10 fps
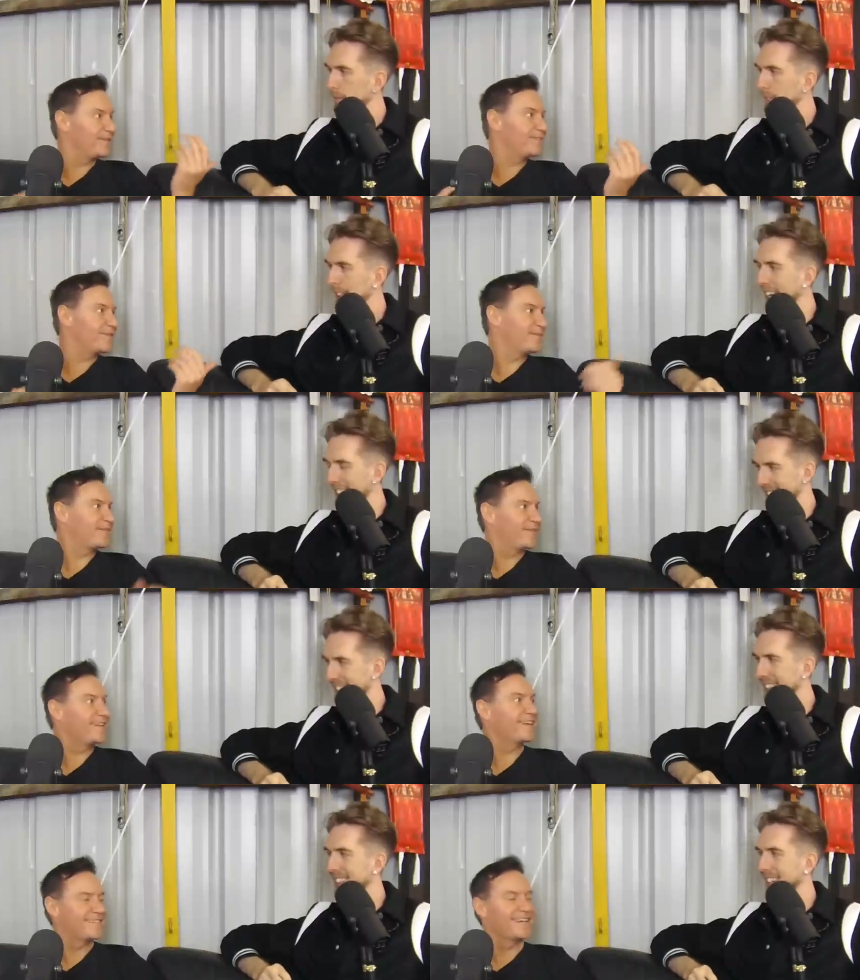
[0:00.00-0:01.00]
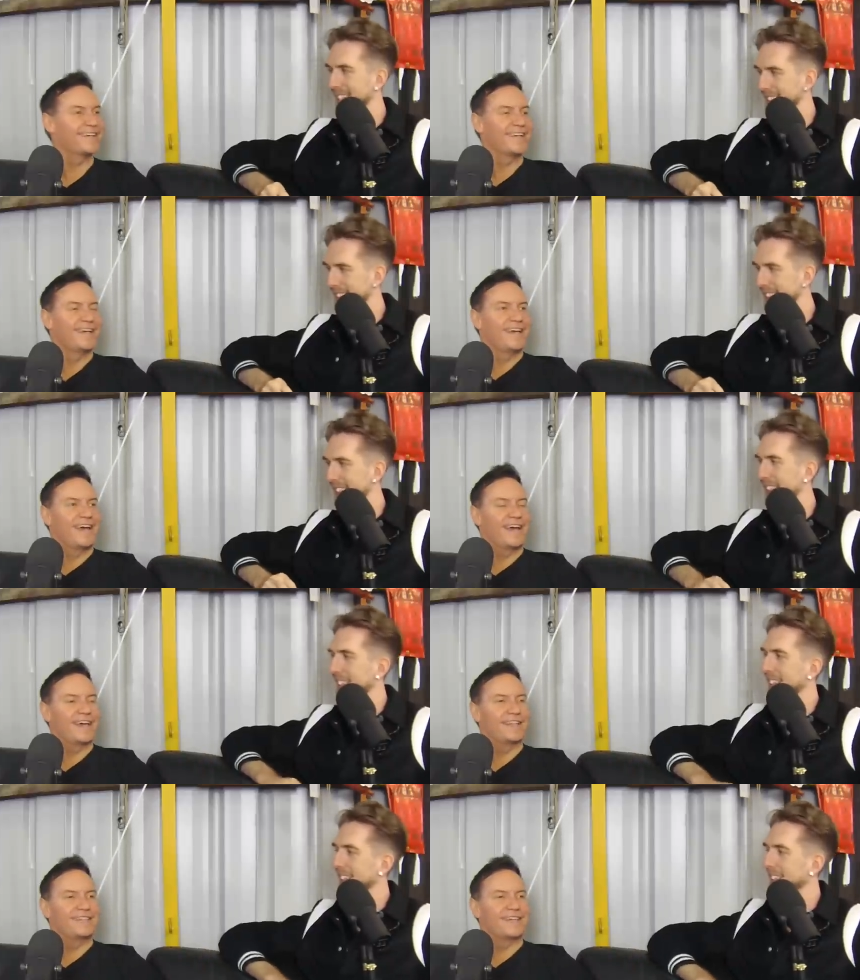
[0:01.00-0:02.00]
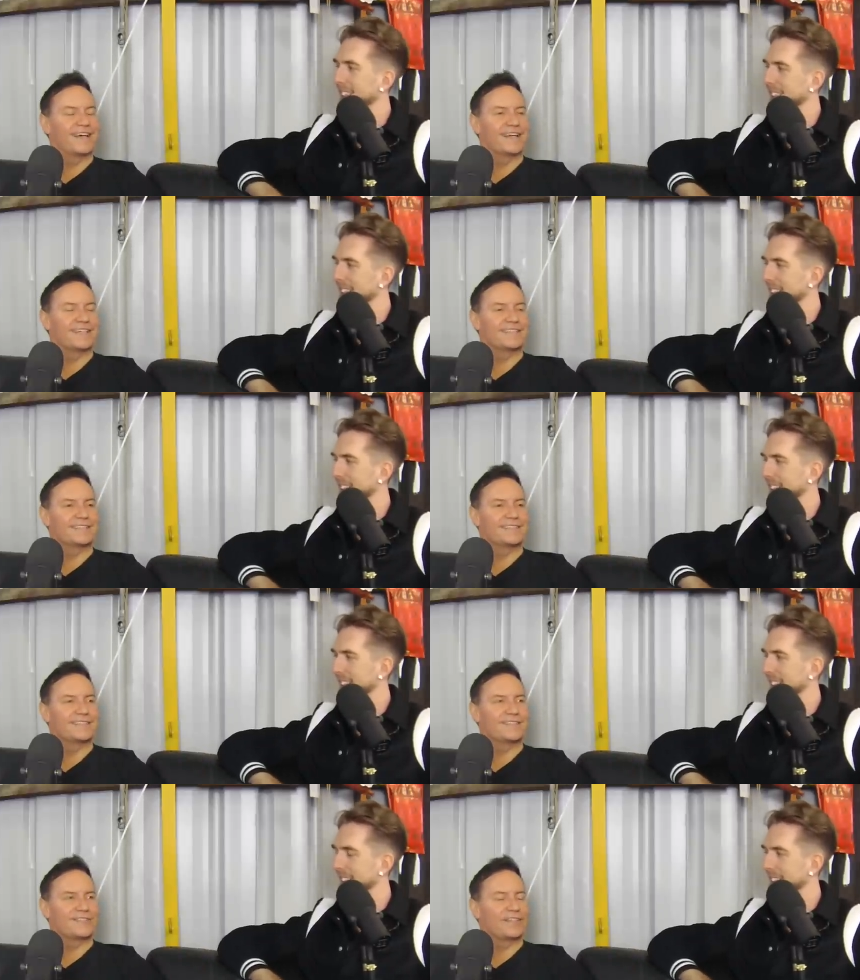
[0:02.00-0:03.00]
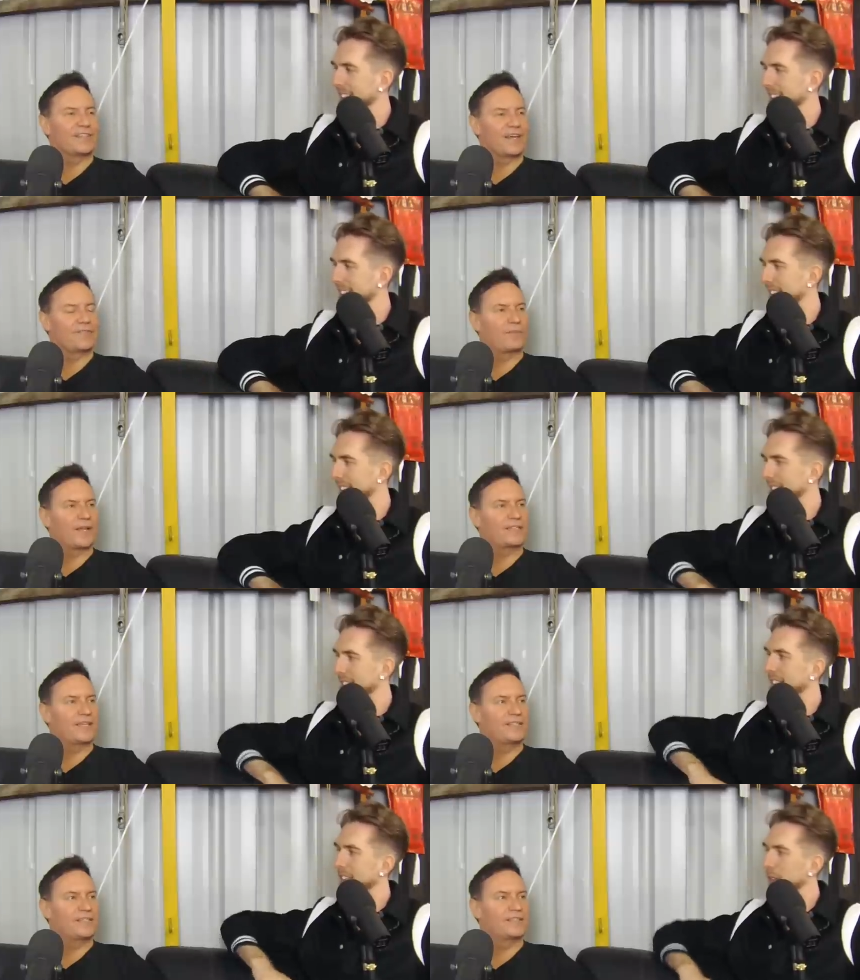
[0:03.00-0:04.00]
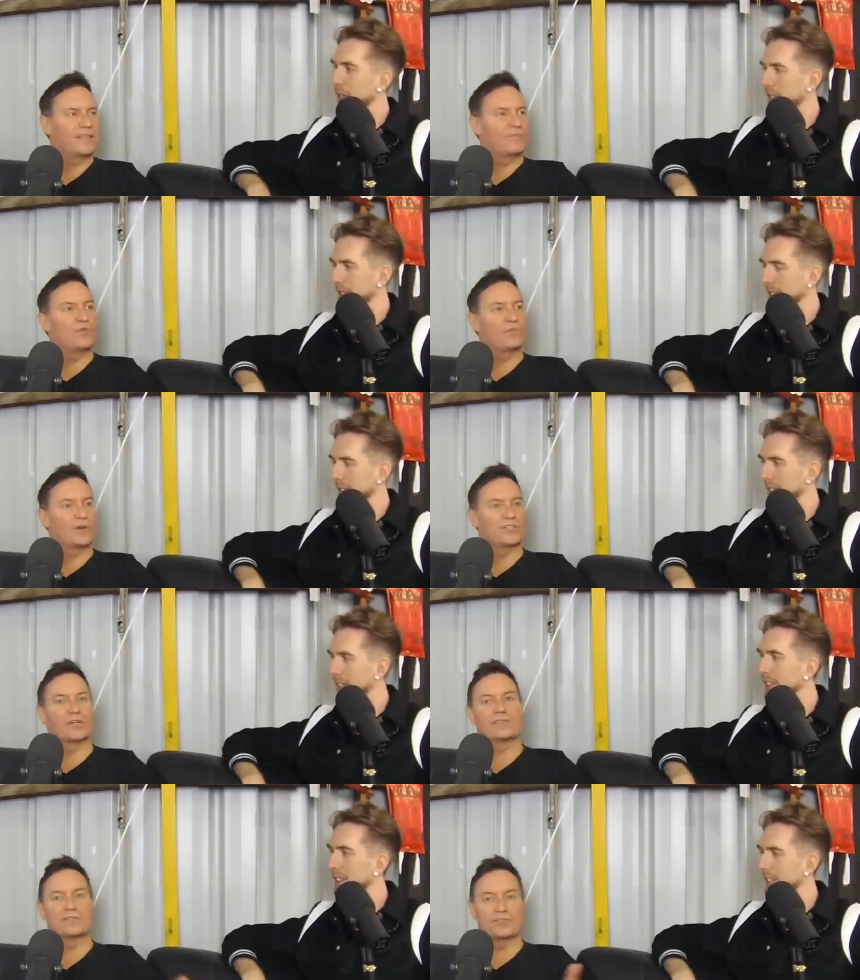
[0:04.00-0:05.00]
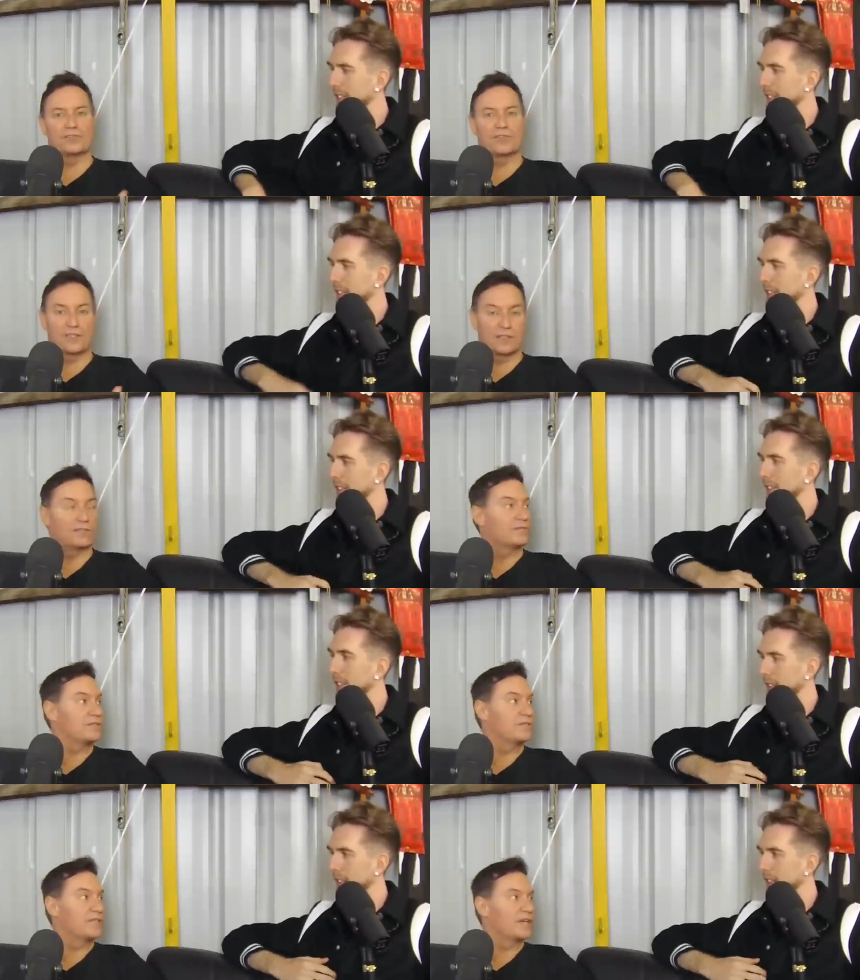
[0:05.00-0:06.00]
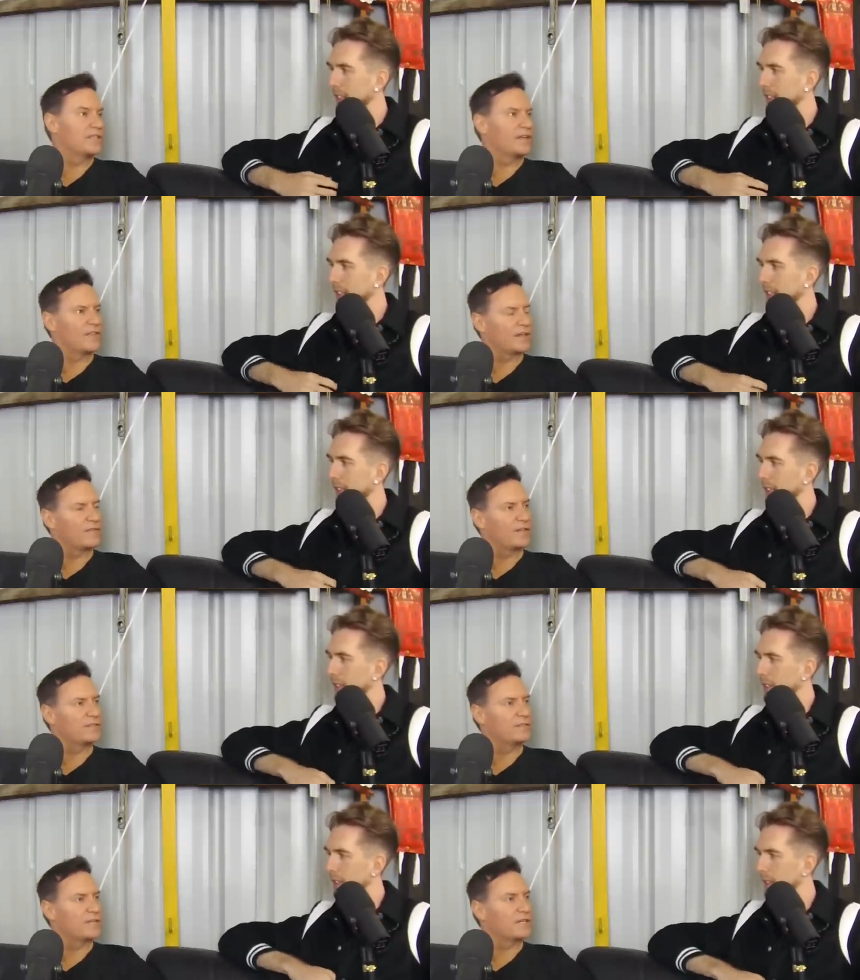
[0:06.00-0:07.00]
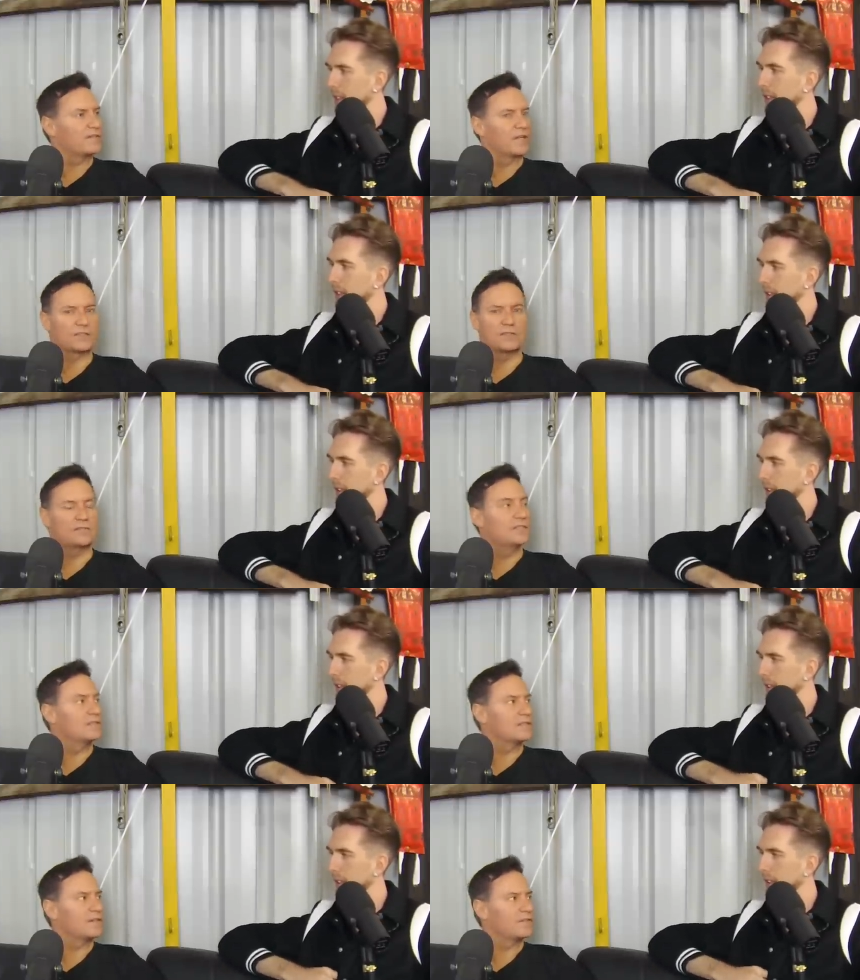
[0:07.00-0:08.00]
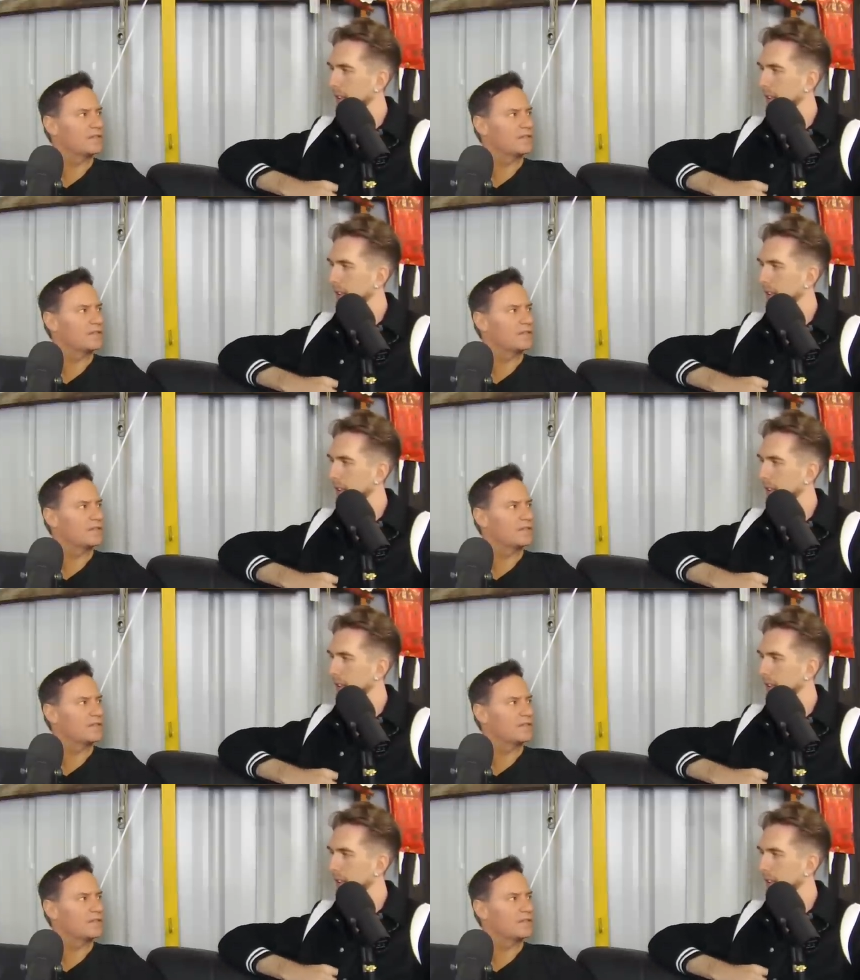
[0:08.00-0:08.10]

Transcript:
Speaker 1: remember yes. Mondays, yeah? Yes. And uh, so I did that for about ten years, and then moved my show to Tuesday. So I do Tuesdays now. And I think I've done Tuesdays for like two years or something.